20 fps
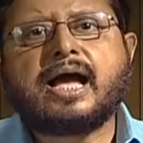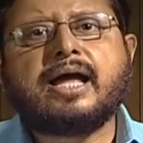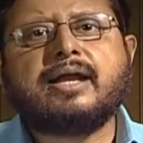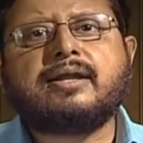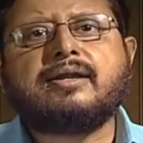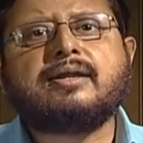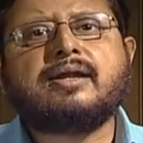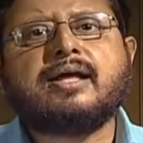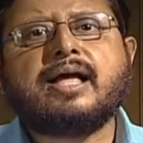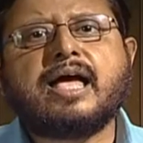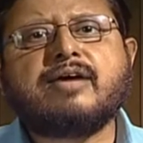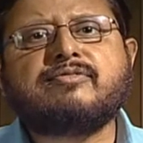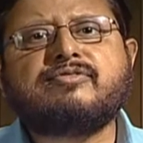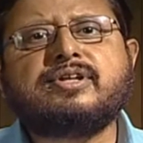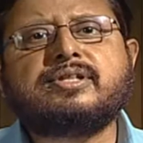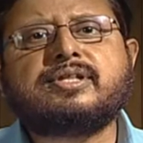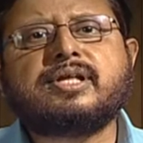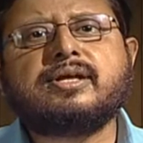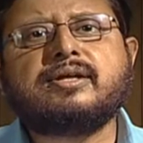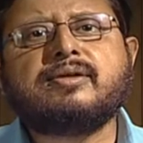and
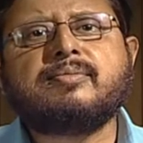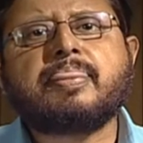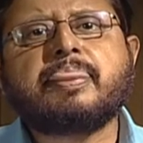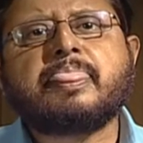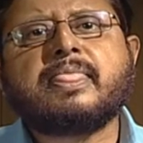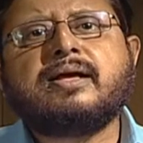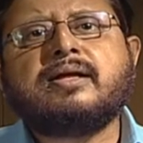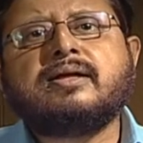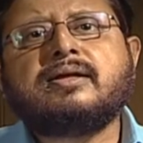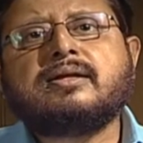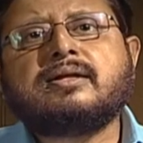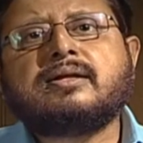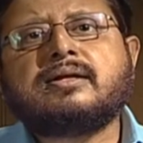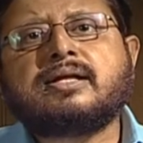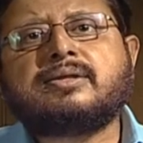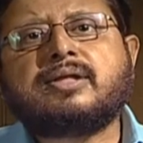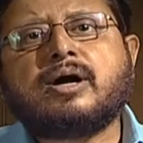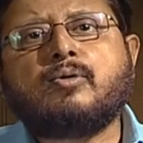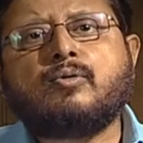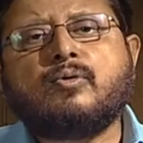everything,
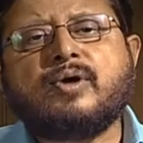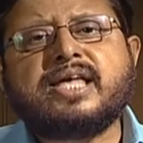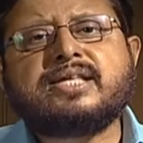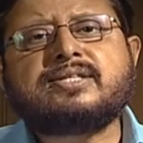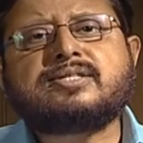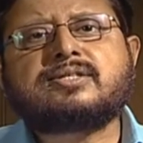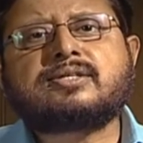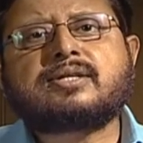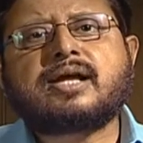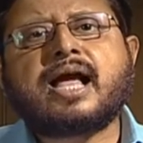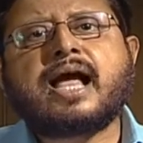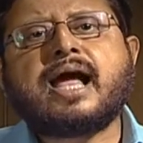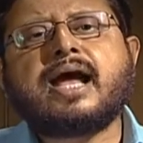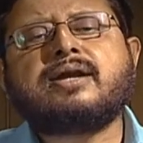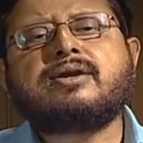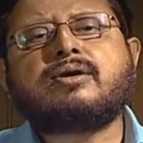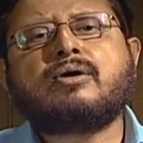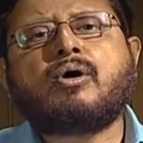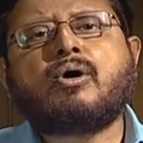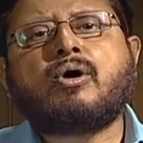the West
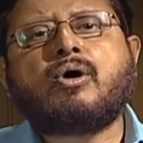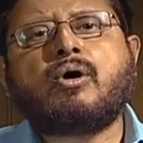had